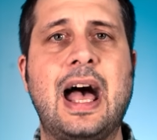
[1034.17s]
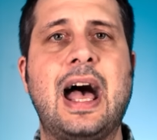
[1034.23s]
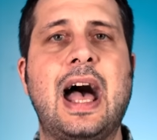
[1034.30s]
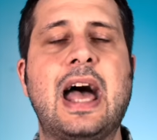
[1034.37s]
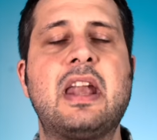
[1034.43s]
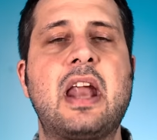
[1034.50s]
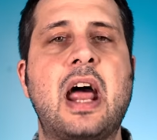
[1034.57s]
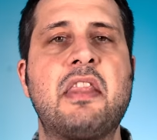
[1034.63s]

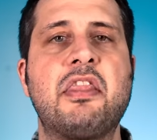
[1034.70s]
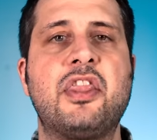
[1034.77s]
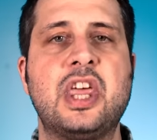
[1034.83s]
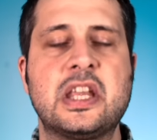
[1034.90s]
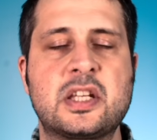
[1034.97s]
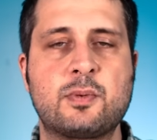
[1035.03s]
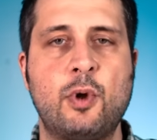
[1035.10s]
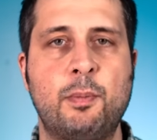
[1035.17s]
And
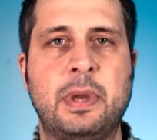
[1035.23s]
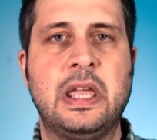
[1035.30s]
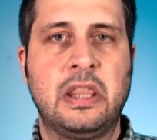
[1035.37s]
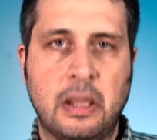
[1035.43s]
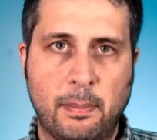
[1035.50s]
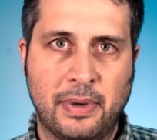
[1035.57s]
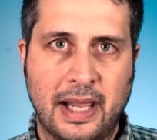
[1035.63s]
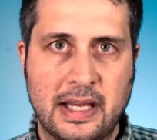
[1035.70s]
this will be
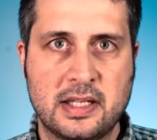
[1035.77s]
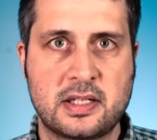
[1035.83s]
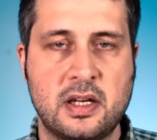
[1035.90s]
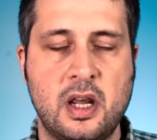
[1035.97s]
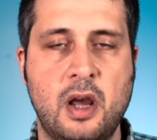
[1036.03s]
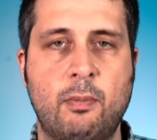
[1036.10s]
the place